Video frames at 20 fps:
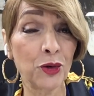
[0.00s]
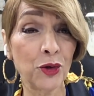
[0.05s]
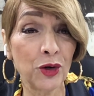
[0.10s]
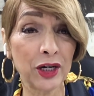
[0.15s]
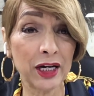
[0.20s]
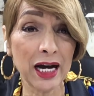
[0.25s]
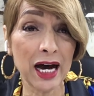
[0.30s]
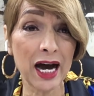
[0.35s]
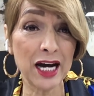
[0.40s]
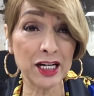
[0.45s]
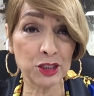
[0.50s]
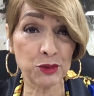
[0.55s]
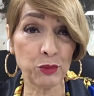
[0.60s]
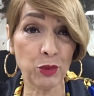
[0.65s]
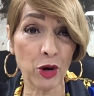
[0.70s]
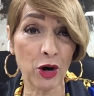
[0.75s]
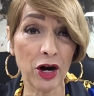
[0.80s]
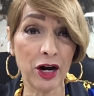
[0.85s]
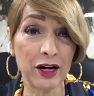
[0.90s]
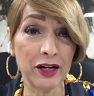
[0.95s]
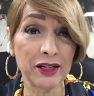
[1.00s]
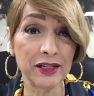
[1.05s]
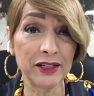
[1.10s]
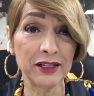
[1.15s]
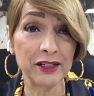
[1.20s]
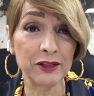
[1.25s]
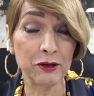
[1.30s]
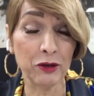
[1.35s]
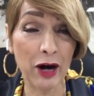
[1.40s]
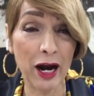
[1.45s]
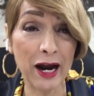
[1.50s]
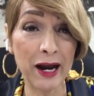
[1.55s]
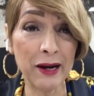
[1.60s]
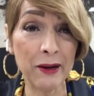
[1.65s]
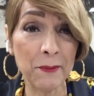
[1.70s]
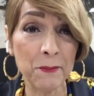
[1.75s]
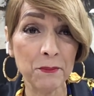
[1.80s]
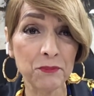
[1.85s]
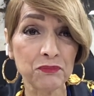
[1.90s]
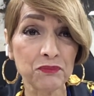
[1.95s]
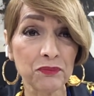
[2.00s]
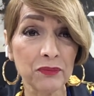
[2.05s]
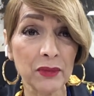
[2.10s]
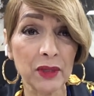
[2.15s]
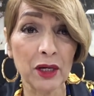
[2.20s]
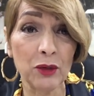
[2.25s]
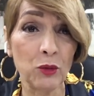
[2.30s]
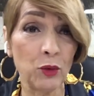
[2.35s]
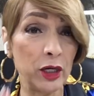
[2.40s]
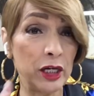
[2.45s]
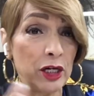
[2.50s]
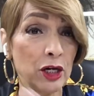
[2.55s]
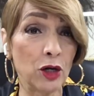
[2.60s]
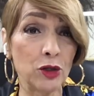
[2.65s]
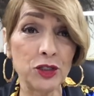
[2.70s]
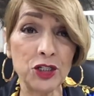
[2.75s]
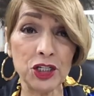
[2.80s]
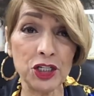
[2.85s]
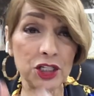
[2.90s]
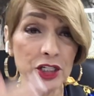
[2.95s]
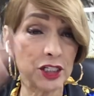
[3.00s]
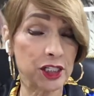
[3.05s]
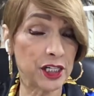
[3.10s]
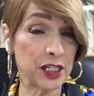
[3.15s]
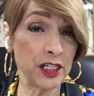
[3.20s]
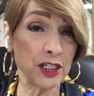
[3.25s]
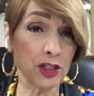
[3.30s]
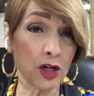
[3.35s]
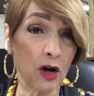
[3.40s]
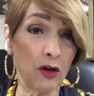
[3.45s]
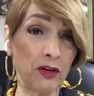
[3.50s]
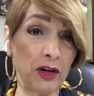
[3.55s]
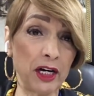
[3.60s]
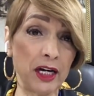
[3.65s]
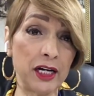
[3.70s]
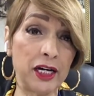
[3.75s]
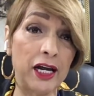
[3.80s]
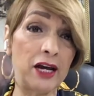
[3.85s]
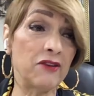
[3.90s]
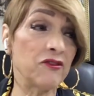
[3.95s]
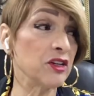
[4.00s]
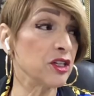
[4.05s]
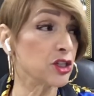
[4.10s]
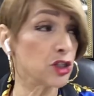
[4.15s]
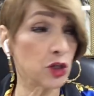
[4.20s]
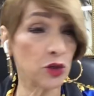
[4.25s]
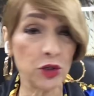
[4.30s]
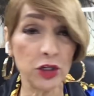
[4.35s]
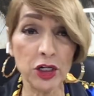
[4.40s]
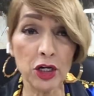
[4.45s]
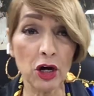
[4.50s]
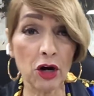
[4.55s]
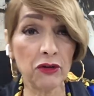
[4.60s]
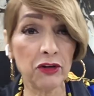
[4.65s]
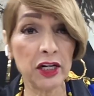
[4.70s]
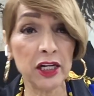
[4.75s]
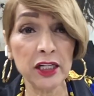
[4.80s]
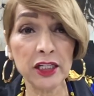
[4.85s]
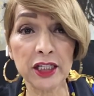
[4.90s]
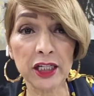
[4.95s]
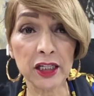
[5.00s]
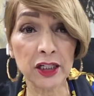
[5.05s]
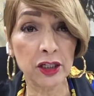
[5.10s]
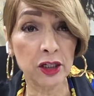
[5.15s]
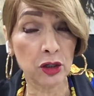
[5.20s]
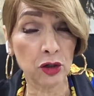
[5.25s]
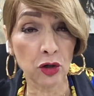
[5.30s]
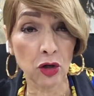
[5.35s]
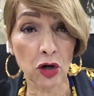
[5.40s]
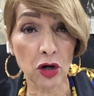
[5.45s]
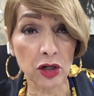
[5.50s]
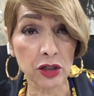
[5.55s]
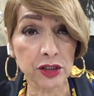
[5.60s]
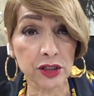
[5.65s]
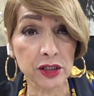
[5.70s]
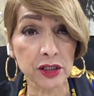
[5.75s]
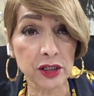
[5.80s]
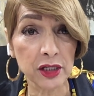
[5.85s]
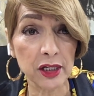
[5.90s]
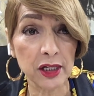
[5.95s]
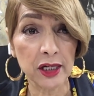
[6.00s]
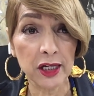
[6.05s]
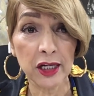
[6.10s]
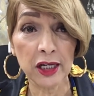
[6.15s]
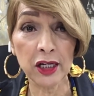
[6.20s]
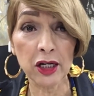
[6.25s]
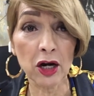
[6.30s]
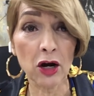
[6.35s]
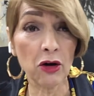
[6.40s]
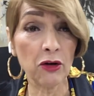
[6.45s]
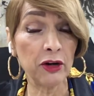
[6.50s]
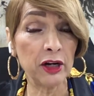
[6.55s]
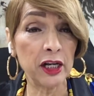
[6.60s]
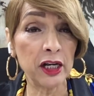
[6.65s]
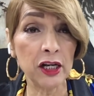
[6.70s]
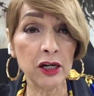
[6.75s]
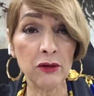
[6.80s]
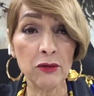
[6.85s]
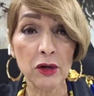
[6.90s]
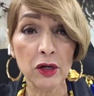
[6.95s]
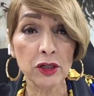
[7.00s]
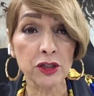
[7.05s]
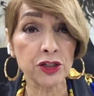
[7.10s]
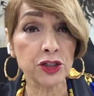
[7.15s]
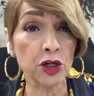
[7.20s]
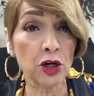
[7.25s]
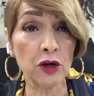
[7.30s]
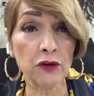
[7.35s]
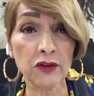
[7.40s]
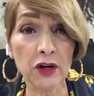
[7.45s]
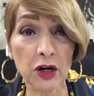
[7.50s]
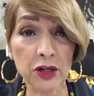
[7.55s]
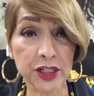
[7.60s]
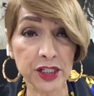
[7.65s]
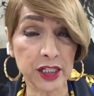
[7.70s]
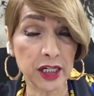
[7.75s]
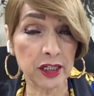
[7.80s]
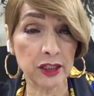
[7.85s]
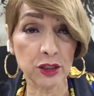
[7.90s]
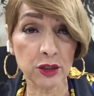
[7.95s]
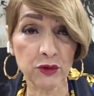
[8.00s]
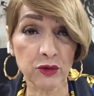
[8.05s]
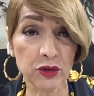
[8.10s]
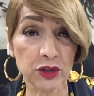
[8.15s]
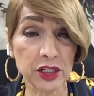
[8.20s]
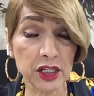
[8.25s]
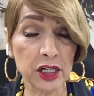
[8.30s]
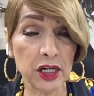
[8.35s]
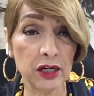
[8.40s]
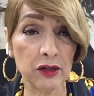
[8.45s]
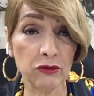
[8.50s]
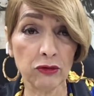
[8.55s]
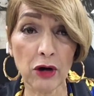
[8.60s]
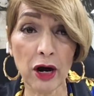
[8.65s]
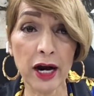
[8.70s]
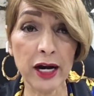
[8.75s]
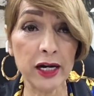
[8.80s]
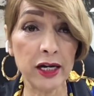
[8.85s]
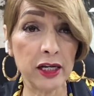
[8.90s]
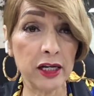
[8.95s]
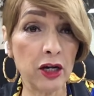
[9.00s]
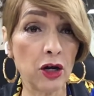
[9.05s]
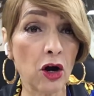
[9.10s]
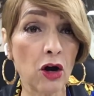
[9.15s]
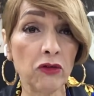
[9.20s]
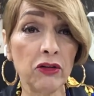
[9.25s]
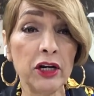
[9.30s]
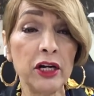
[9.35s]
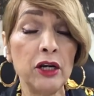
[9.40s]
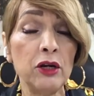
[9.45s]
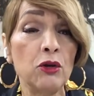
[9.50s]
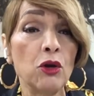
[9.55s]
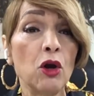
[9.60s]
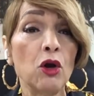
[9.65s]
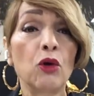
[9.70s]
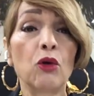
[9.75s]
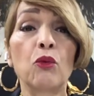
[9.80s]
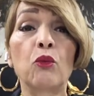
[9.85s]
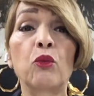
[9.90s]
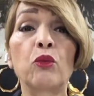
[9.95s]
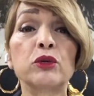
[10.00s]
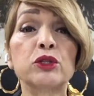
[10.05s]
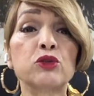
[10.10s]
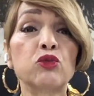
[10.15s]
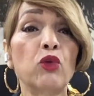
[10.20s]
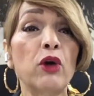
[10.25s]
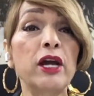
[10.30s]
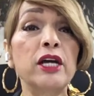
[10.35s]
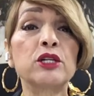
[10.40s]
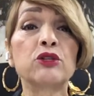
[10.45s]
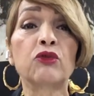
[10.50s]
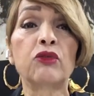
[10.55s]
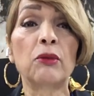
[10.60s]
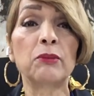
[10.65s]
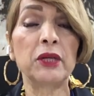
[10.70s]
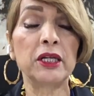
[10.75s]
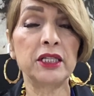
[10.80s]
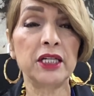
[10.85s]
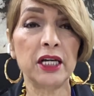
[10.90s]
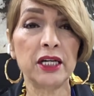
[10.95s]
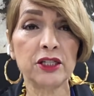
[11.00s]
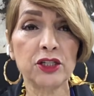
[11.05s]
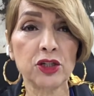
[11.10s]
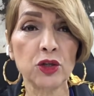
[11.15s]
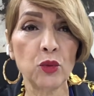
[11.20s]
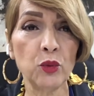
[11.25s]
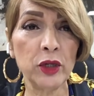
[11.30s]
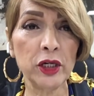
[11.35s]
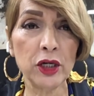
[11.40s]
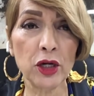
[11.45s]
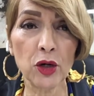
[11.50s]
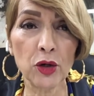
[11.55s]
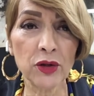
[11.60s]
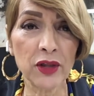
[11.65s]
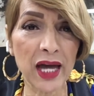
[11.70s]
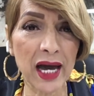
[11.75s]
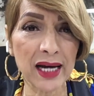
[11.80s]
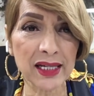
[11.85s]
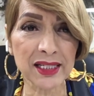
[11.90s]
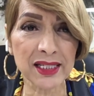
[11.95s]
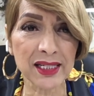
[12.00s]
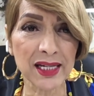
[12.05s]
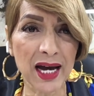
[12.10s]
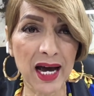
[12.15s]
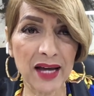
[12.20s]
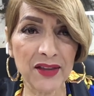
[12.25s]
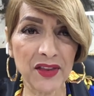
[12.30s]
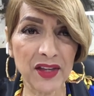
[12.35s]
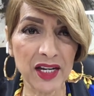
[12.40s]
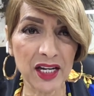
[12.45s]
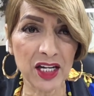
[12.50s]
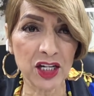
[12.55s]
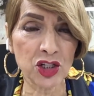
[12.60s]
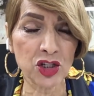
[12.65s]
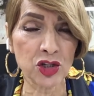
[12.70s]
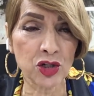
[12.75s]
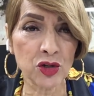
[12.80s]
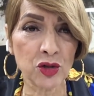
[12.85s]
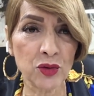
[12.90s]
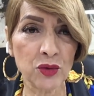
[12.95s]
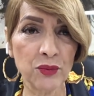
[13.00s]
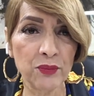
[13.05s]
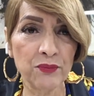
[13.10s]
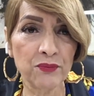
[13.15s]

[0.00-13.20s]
on God's part, right? We know Jesus, he's already in heaven, so he already did the cross. He already served our sentence for sin, right? He already was raised from the dead, so we know that's not the issue.